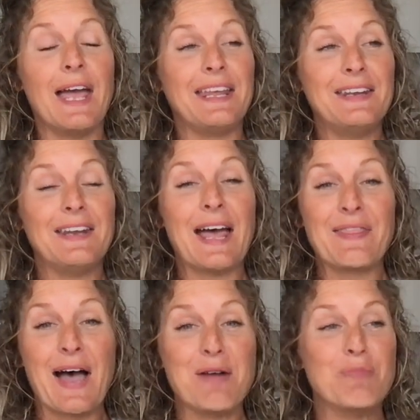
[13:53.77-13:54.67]
in
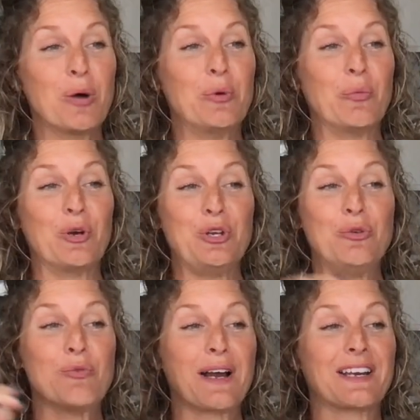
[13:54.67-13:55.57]
that moment, when you
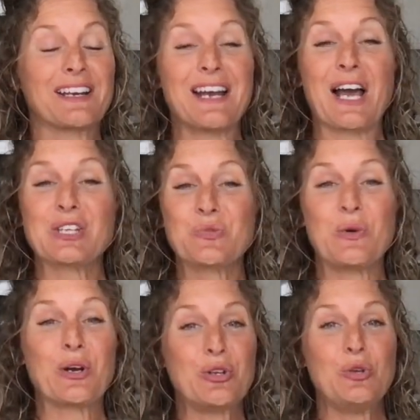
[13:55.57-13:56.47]
recognize
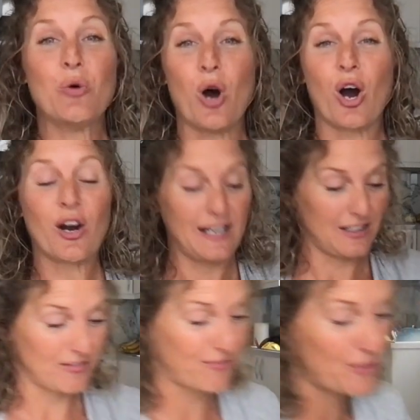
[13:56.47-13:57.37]
where you are
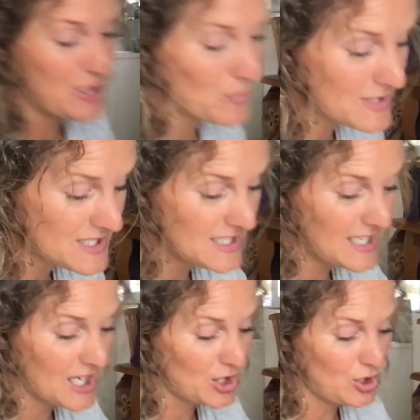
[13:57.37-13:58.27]
in frequency
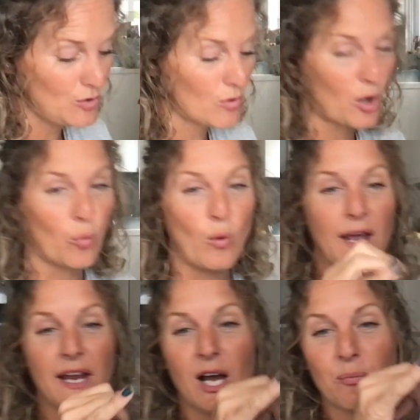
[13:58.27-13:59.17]
and you are
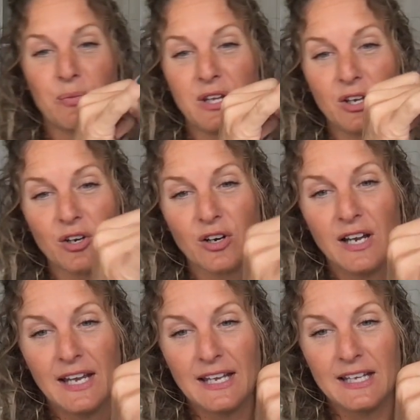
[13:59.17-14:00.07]
way up here
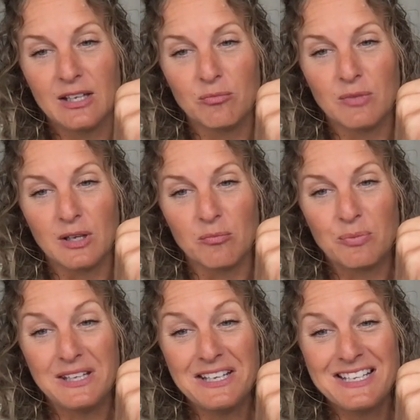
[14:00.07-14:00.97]
in
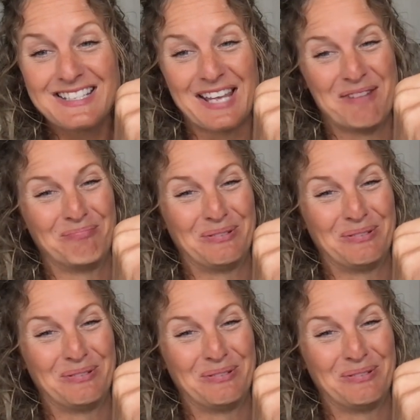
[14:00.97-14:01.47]
peace and